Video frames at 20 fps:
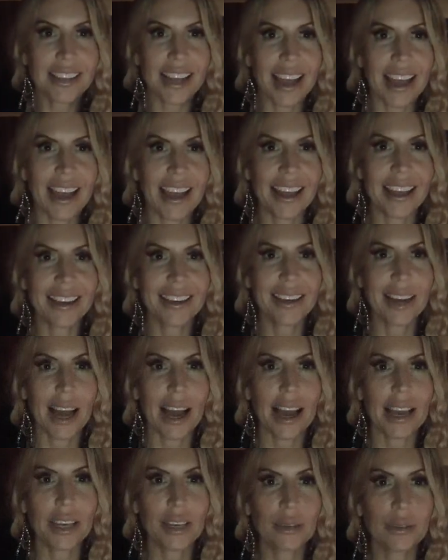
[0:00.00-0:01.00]
and
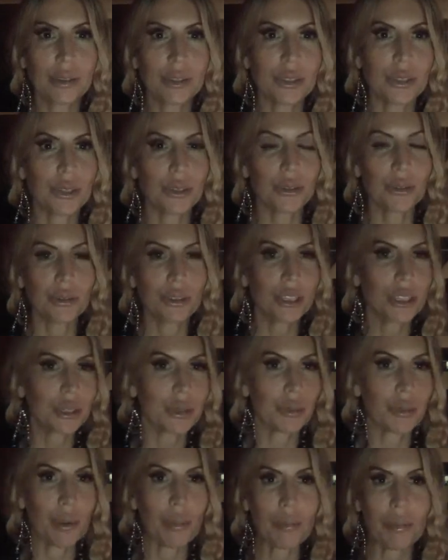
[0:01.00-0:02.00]
I used to just
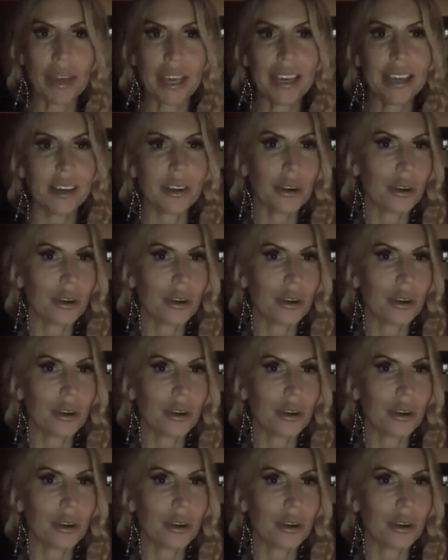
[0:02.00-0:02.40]
repeat